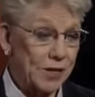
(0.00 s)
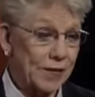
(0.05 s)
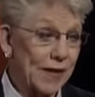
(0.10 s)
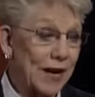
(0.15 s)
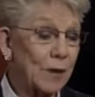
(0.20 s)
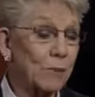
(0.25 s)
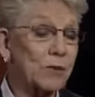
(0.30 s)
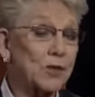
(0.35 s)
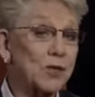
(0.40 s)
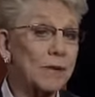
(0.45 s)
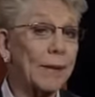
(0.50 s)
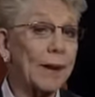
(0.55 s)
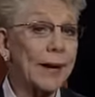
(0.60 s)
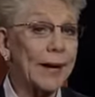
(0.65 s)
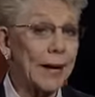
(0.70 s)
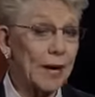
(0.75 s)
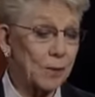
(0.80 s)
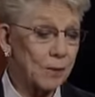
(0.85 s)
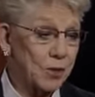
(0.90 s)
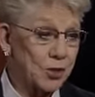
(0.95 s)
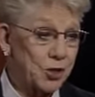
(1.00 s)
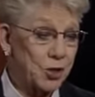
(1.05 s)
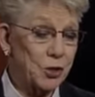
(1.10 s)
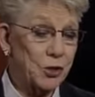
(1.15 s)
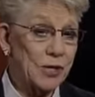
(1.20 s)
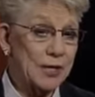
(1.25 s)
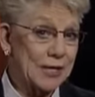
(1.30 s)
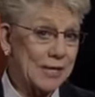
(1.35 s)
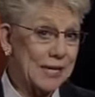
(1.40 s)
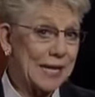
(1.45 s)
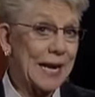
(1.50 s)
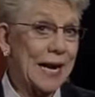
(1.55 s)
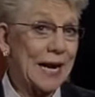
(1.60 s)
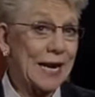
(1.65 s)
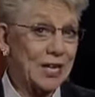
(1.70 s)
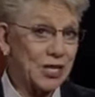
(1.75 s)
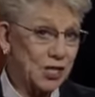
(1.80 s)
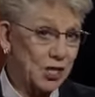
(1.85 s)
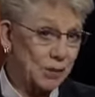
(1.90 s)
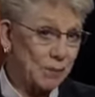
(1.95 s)
And that was my opportunity to
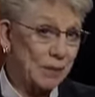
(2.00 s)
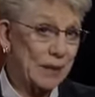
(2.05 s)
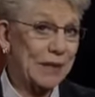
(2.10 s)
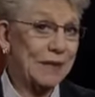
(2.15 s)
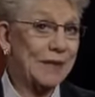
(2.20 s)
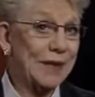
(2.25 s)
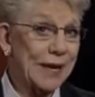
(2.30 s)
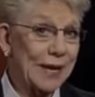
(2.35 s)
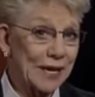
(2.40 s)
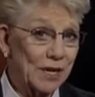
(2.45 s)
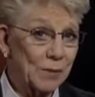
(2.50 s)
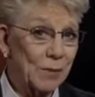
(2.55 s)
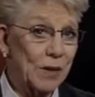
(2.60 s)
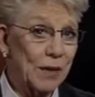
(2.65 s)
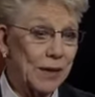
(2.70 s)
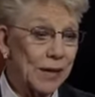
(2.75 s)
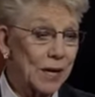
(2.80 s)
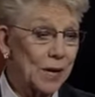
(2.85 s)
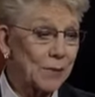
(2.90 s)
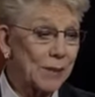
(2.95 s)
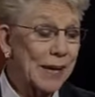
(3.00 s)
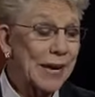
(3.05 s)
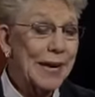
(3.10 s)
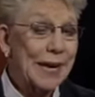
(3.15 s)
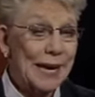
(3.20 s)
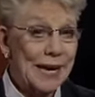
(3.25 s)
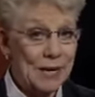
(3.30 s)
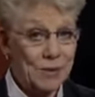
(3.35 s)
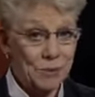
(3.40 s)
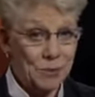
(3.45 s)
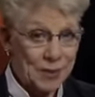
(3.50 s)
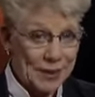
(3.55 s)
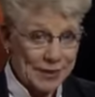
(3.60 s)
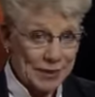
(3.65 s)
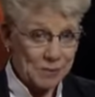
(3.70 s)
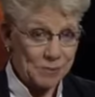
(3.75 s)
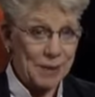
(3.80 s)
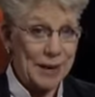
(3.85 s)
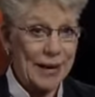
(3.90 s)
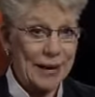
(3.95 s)
actually pick the animal up and bring
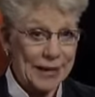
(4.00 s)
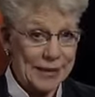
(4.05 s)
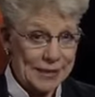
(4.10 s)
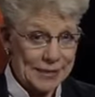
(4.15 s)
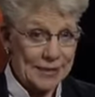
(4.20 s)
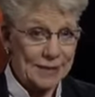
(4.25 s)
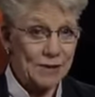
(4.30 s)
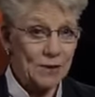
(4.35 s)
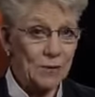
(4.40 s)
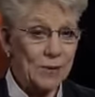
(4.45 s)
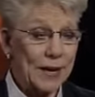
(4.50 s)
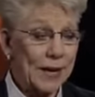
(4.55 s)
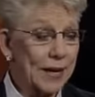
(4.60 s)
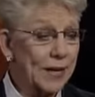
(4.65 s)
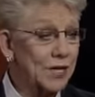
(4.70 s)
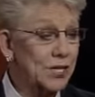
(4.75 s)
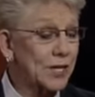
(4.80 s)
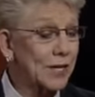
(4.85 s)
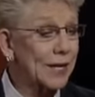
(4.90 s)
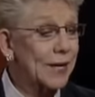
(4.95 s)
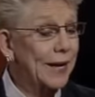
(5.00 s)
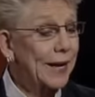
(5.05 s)
it back into the ranch